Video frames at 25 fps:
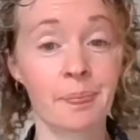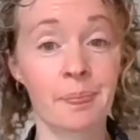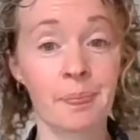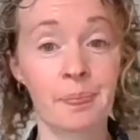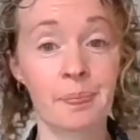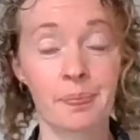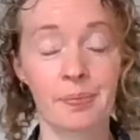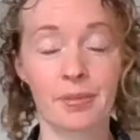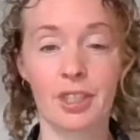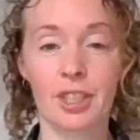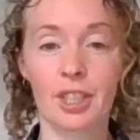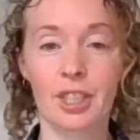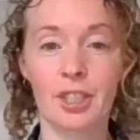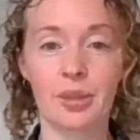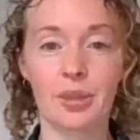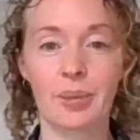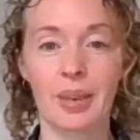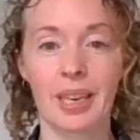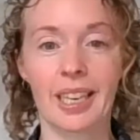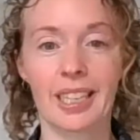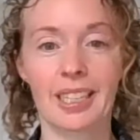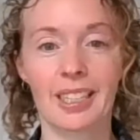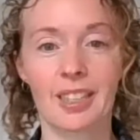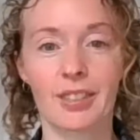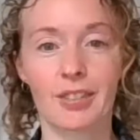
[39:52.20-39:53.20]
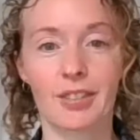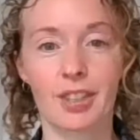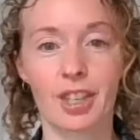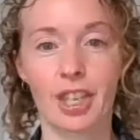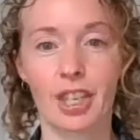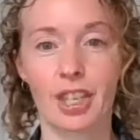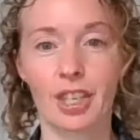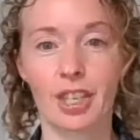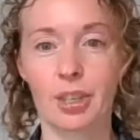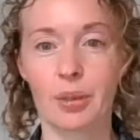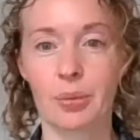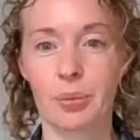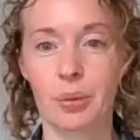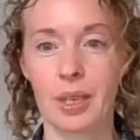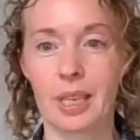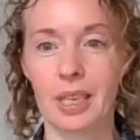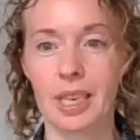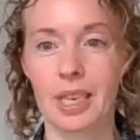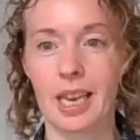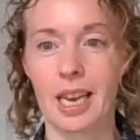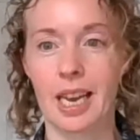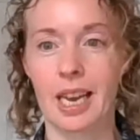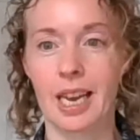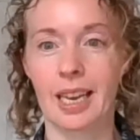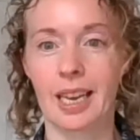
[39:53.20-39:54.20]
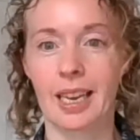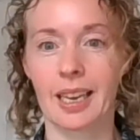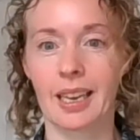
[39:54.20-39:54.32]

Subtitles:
excuse me, it's a very good one.